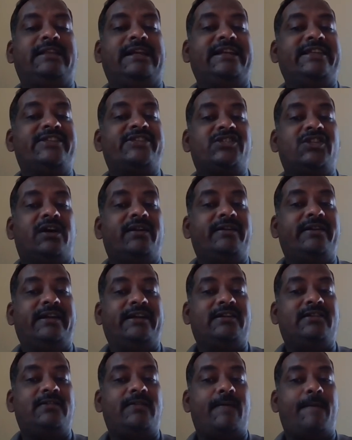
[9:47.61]
that is
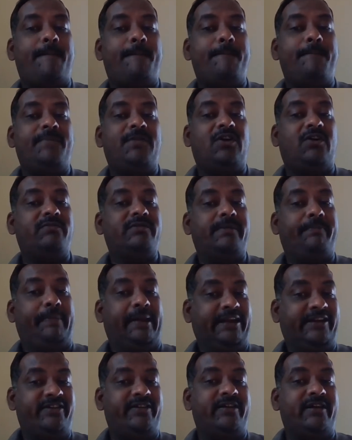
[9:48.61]
sonnet,
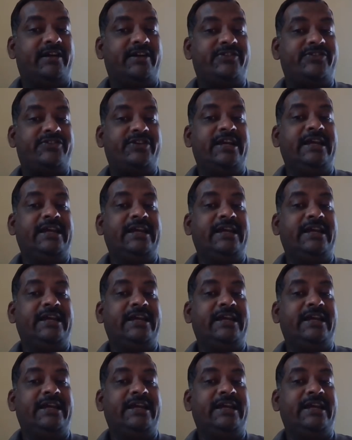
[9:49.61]
Petrarch.